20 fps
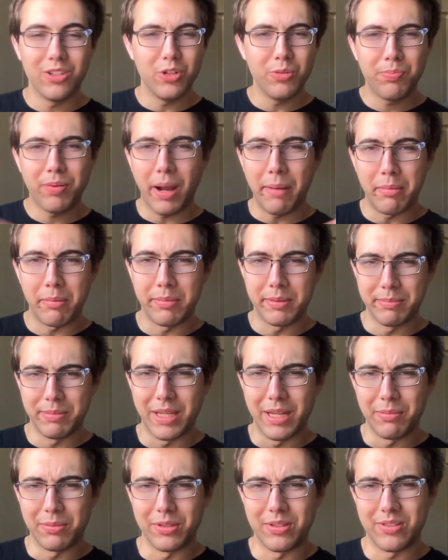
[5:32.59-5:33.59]
you'd probably
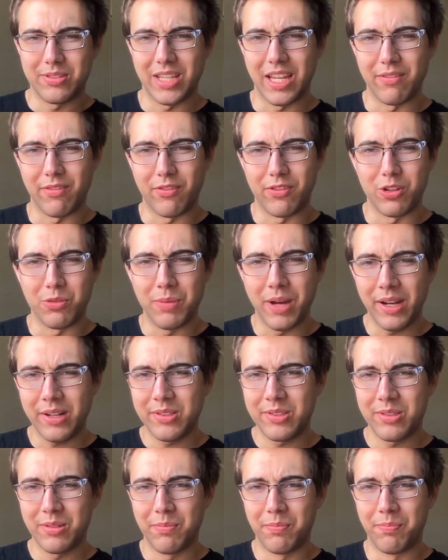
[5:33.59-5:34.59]
be able to save a few
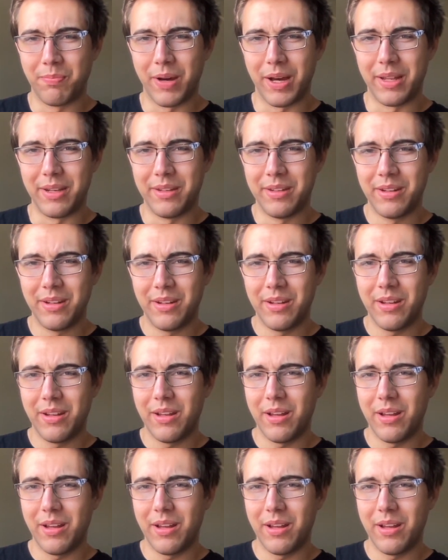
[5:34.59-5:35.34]
bucks, but